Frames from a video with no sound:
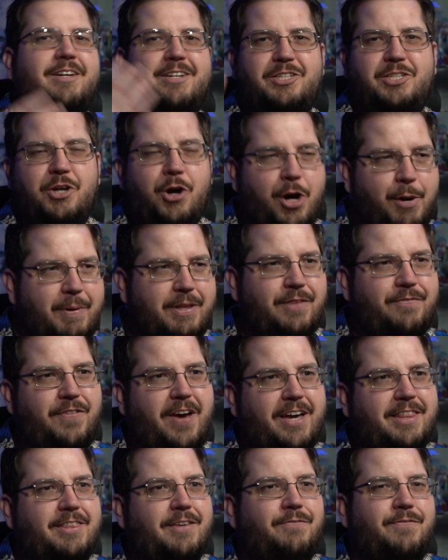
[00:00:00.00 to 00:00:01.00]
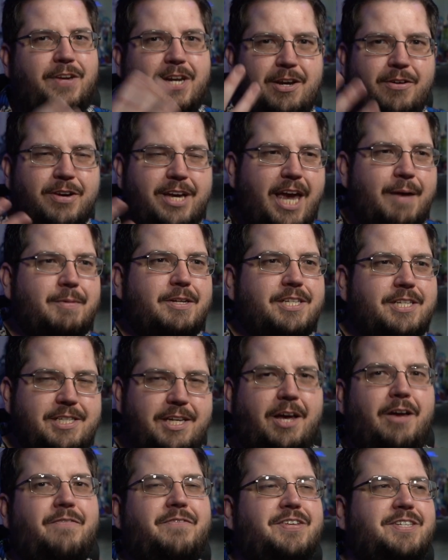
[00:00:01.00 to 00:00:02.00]
joke about the fact that the video game
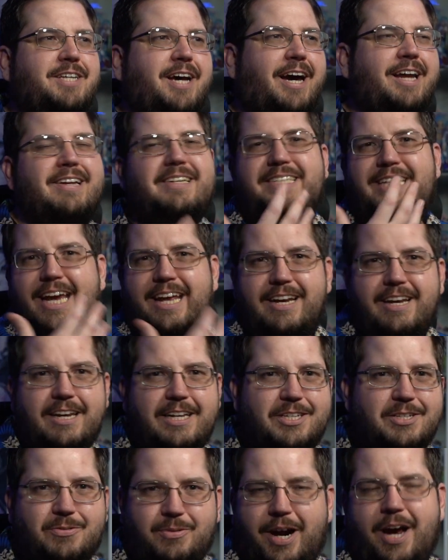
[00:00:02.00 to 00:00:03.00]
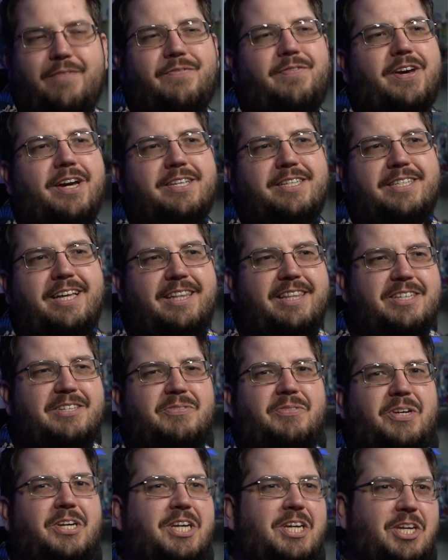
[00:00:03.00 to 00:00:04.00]
itself is kind of dated in its graphics. It's got this
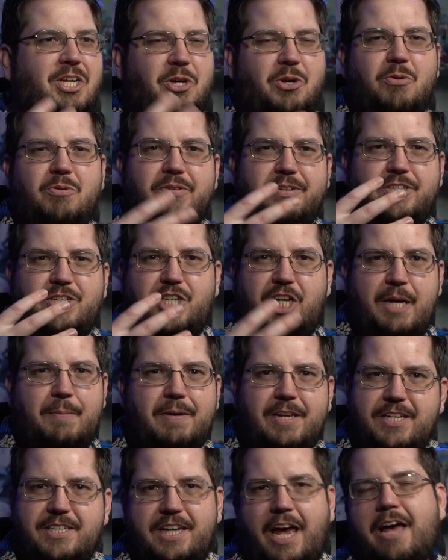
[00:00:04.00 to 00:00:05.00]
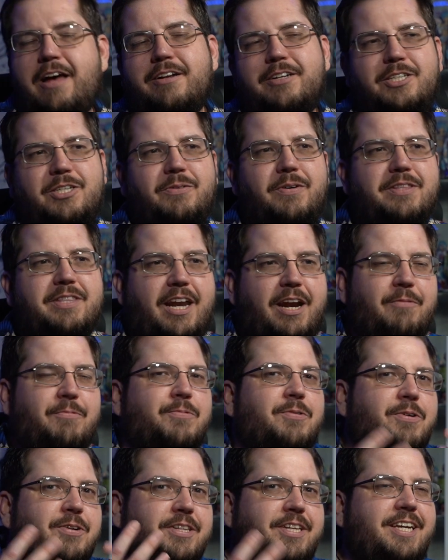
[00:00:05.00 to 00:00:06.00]
really cute, chibi style to it that
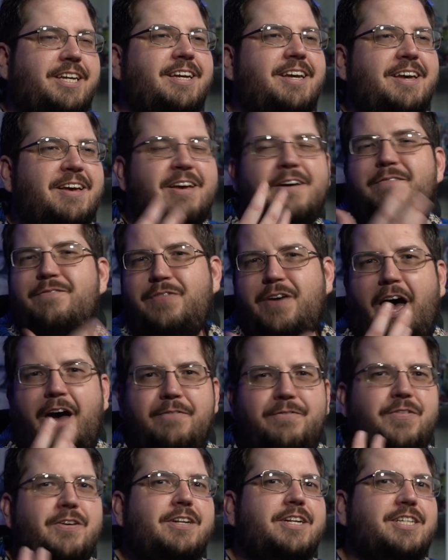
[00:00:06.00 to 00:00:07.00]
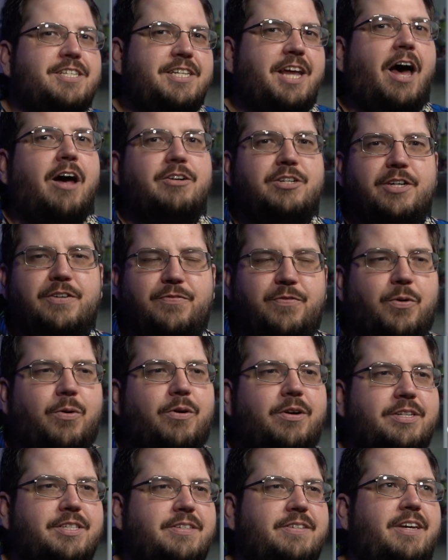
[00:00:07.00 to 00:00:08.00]
I feel nostalgic
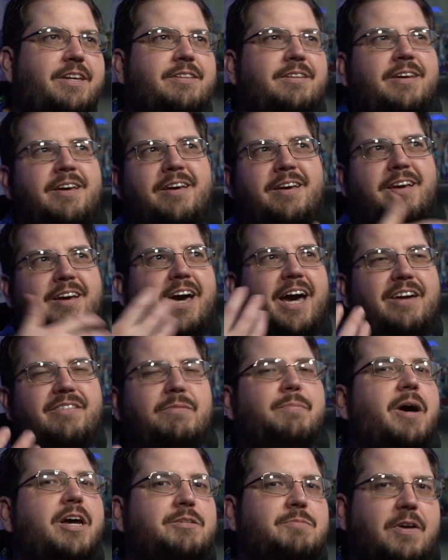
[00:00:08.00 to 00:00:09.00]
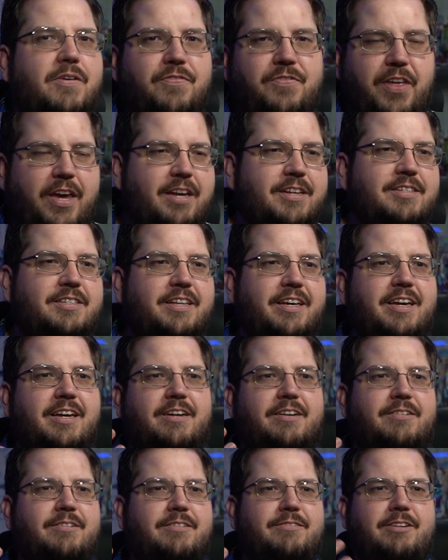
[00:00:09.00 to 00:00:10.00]
for. It kind of reminds me of things
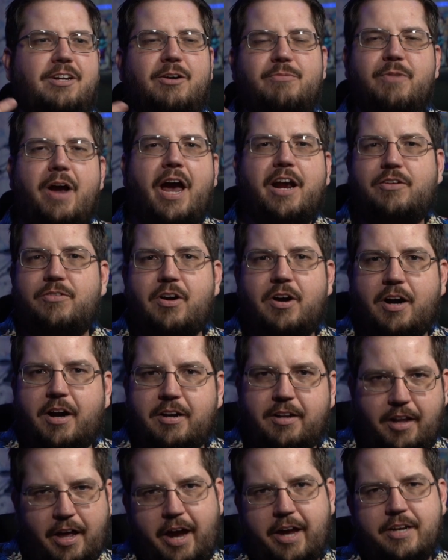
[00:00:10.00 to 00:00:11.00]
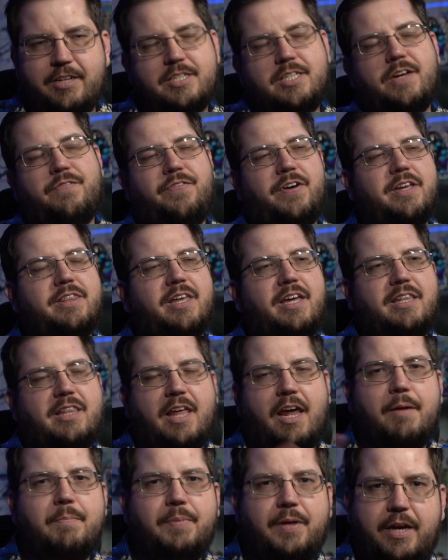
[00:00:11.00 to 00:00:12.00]
like, you know, Ragnarok Online and stuff like that
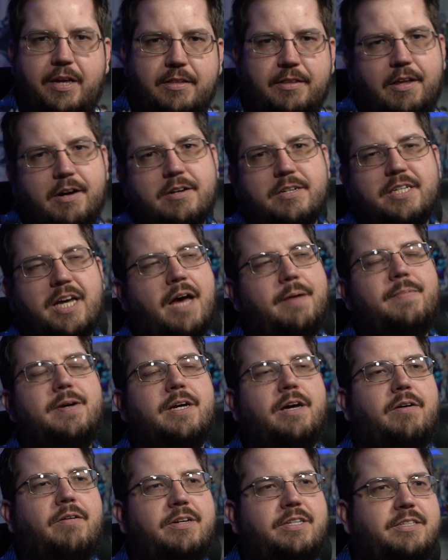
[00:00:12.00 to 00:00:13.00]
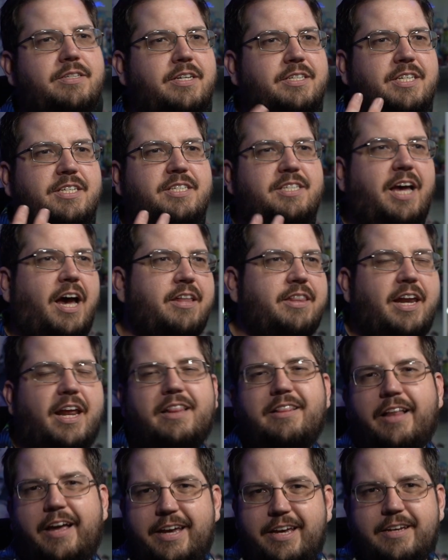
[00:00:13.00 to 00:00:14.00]
I played a long time ago. It's a style that I
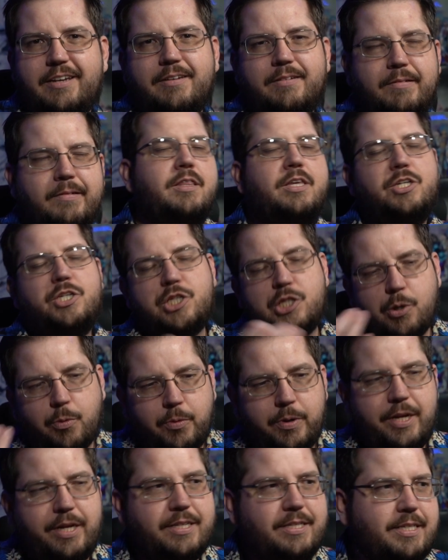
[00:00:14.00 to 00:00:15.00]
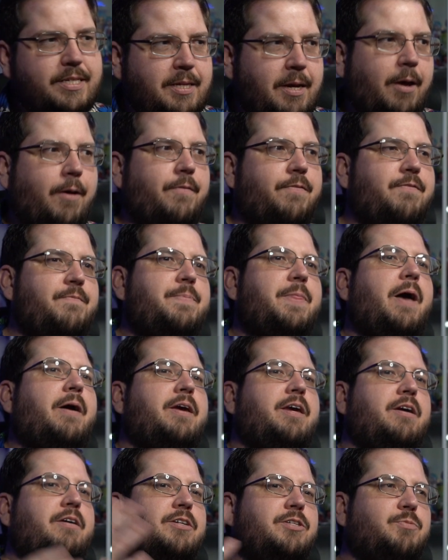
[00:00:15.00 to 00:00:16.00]
like. The story itself. Now,
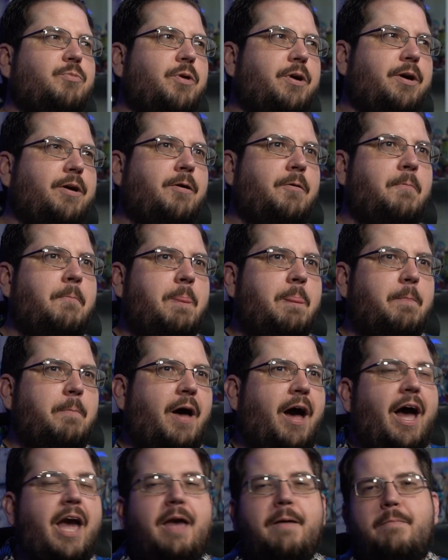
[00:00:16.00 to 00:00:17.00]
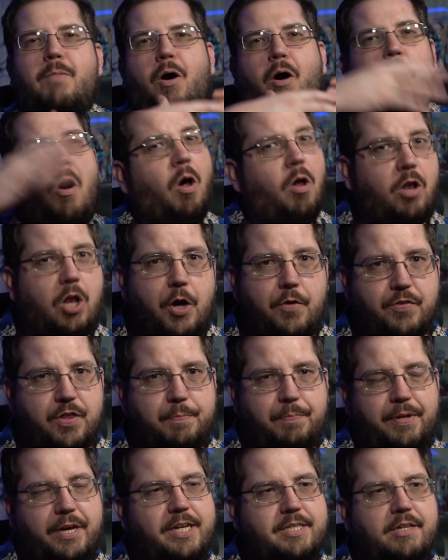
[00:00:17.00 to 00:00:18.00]
here's where I am all over the
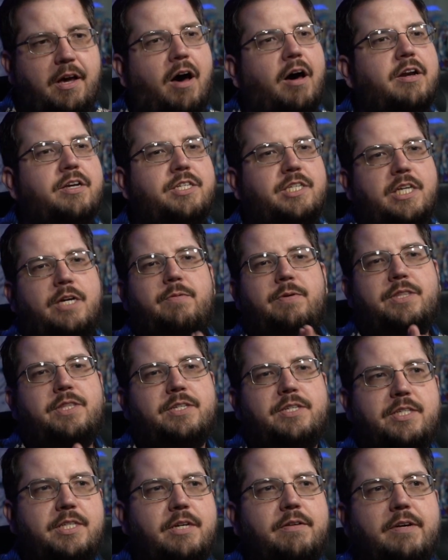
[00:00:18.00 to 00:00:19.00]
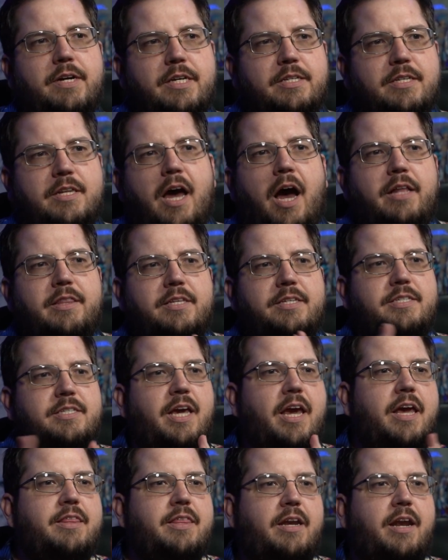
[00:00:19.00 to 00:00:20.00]
place, honestly, with this series. Not to
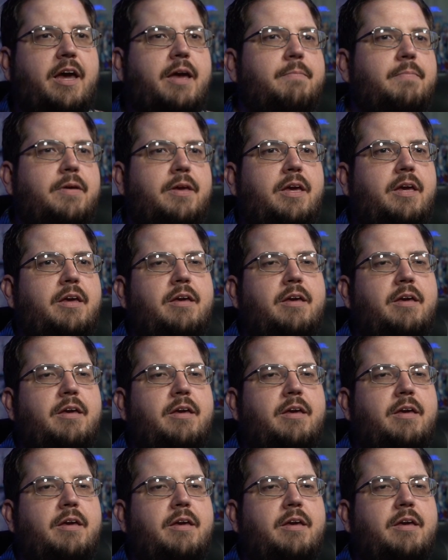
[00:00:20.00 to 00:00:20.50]
say that I'm